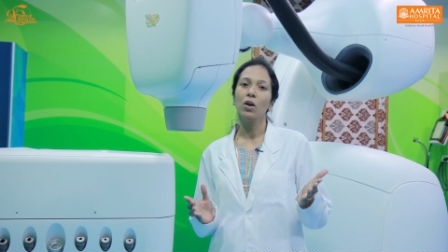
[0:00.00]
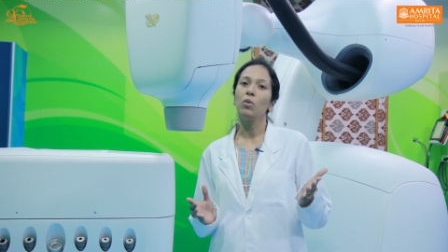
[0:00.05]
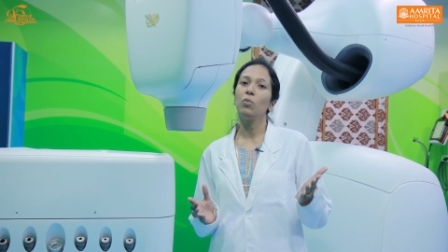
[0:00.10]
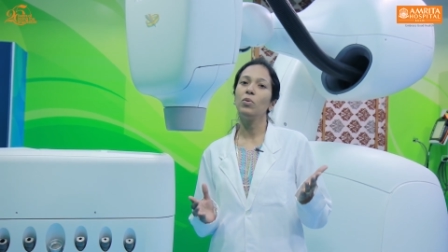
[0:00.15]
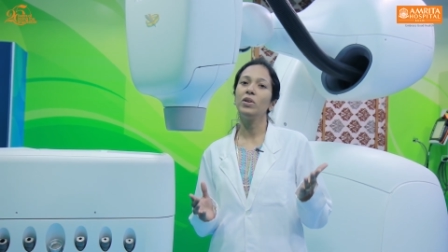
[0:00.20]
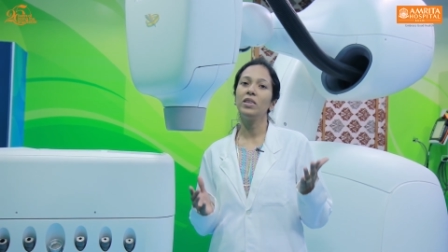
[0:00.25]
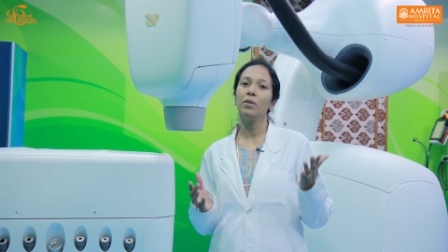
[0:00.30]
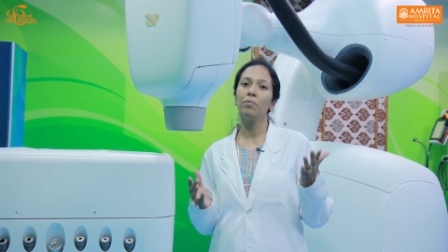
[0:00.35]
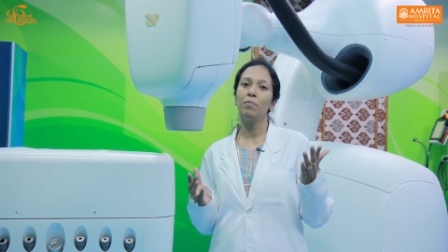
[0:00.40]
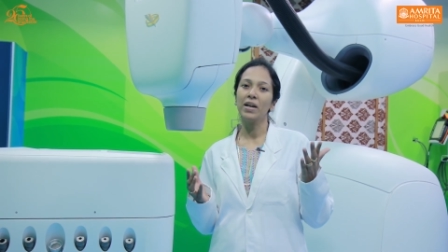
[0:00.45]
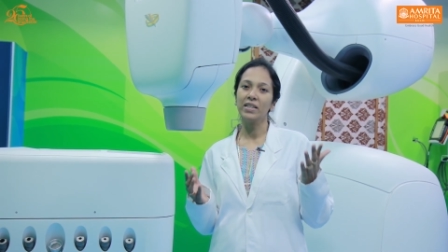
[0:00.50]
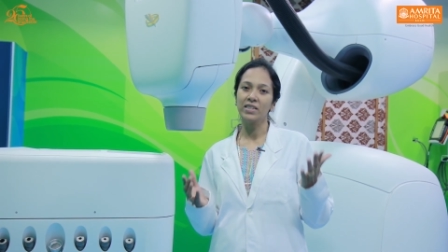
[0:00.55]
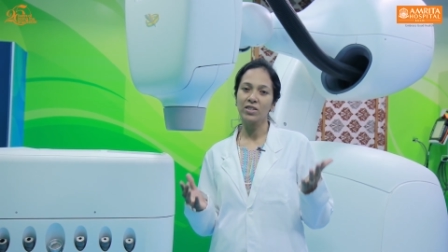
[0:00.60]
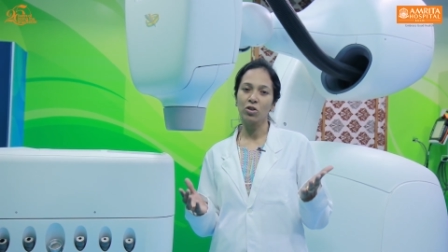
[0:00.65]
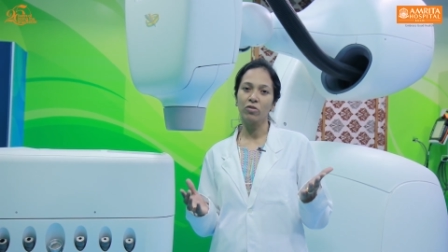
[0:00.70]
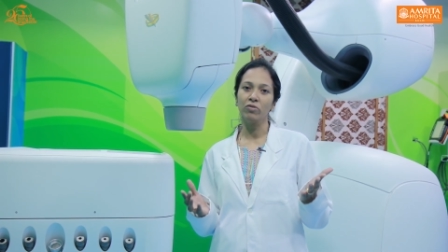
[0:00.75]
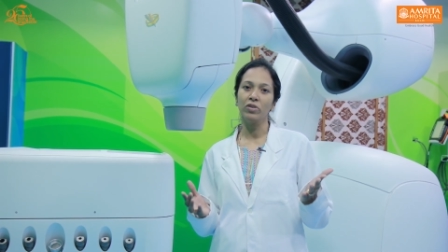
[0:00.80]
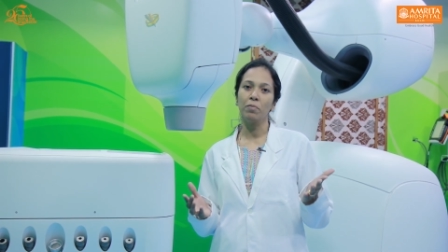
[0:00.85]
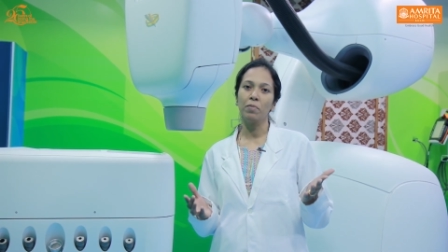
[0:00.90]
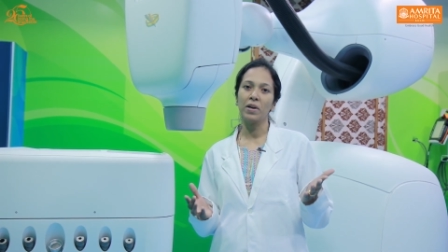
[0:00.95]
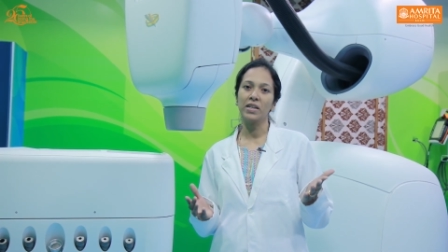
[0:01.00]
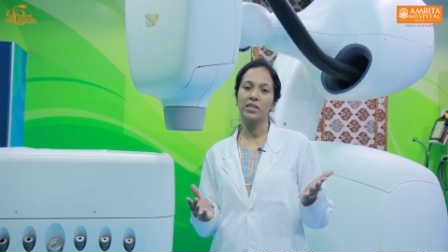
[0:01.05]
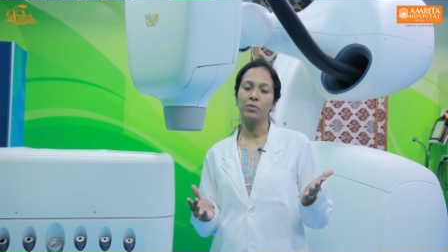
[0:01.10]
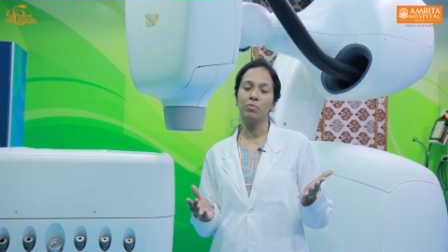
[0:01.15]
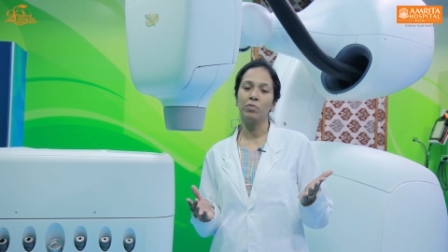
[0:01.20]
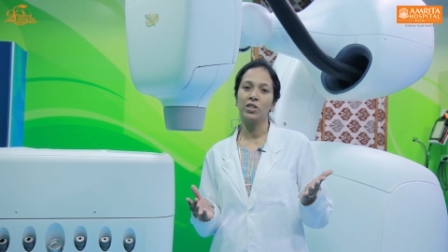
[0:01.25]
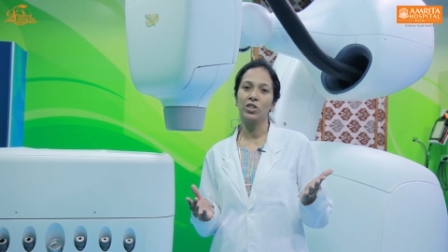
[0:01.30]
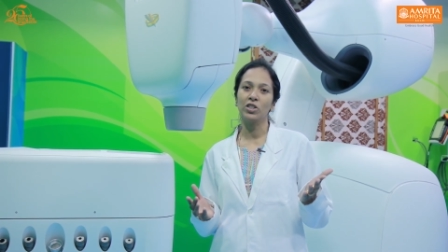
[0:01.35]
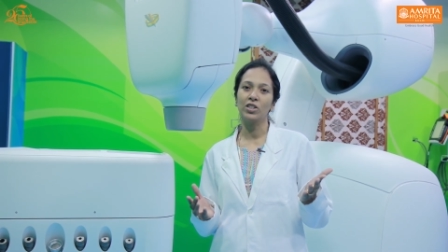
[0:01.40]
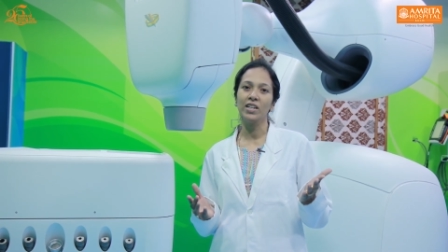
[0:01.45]
with the best of the best
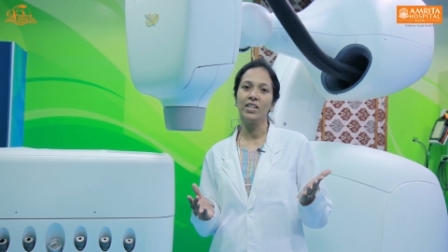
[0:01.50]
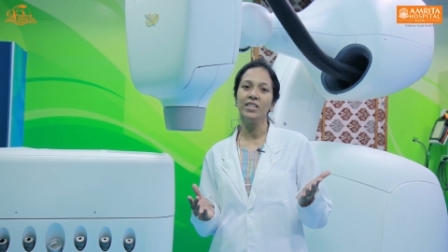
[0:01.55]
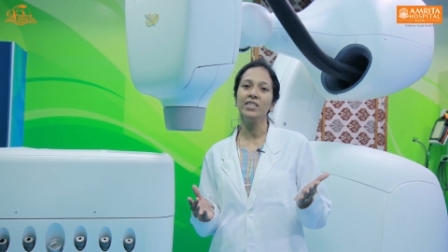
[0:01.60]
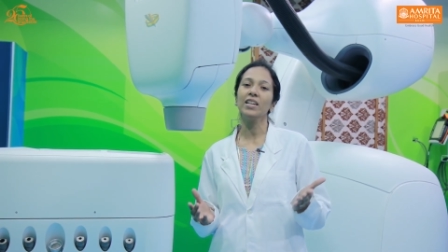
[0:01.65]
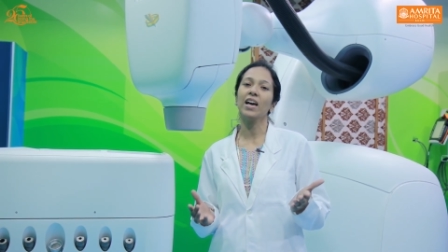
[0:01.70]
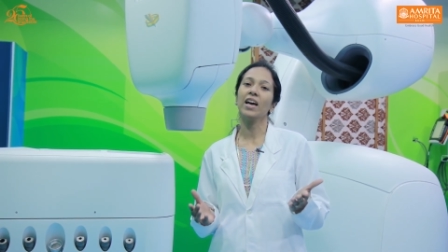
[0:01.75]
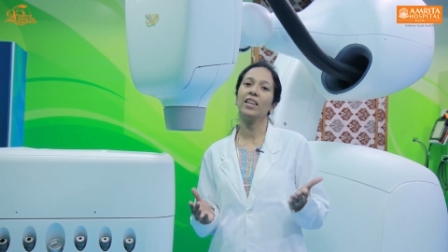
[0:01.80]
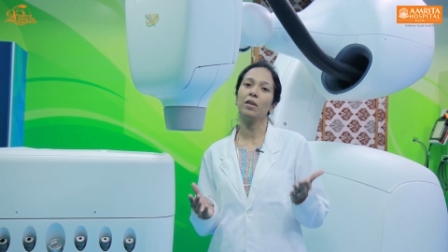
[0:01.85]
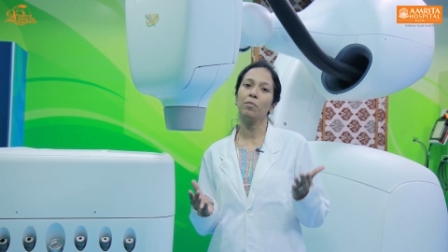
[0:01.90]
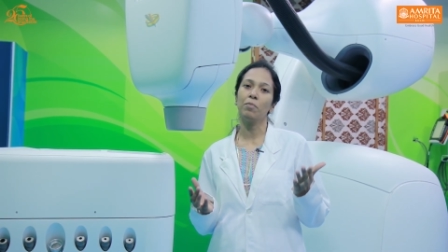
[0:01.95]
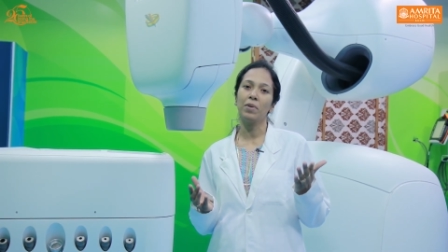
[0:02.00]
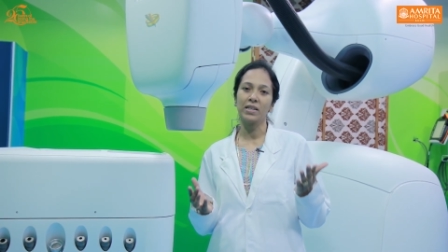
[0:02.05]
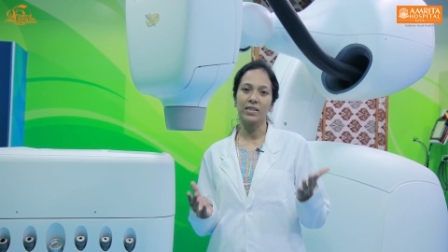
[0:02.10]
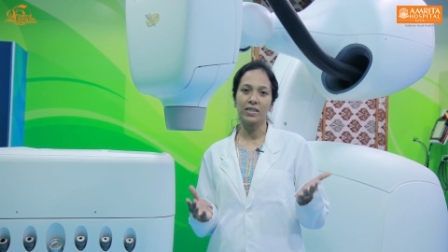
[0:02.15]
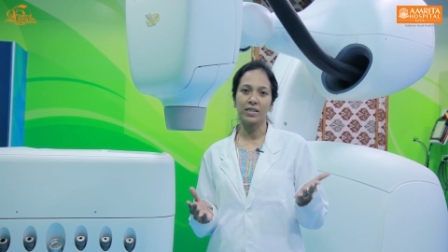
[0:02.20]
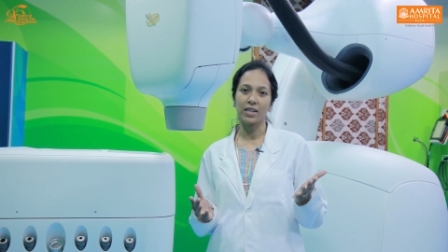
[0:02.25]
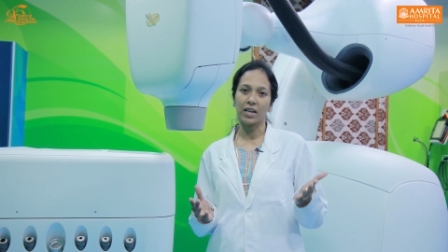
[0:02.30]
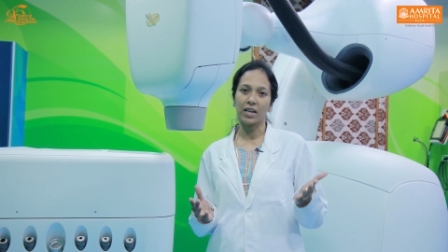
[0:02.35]
machines and the best